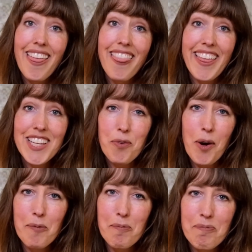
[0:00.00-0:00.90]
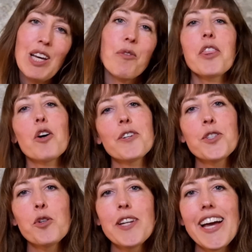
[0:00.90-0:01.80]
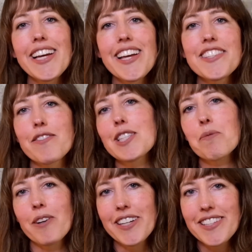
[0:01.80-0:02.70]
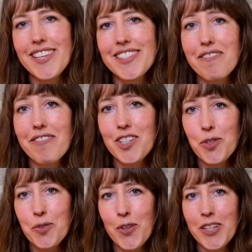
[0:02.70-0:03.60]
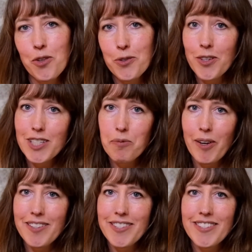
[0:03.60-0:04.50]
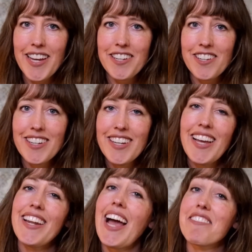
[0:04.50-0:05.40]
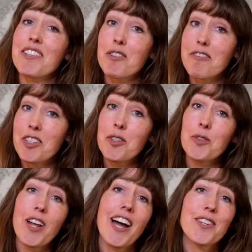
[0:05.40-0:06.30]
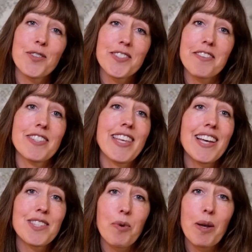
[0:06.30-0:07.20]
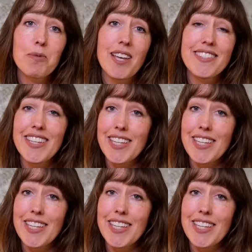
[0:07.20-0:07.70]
Thanks, Rob. With over 2 decades of experience as a visual and user experience designer and having reviewed hundreds of SaaS websites